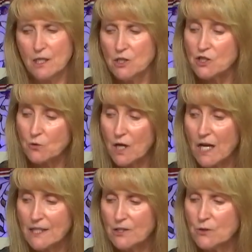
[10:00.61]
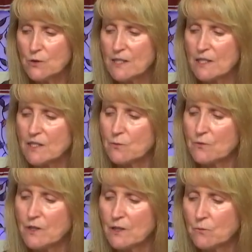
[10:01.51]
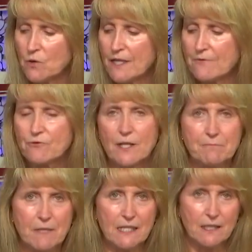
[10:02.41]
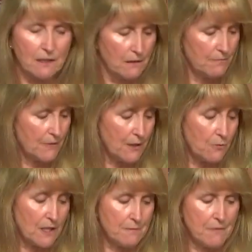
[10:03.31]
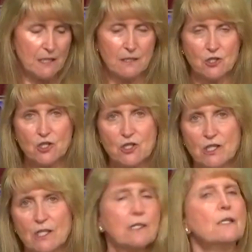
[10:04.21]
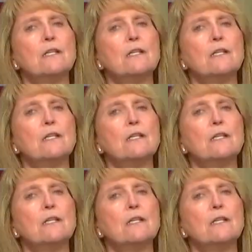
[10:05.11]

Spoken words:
So I use this in whatever I'm making, like when I made the chia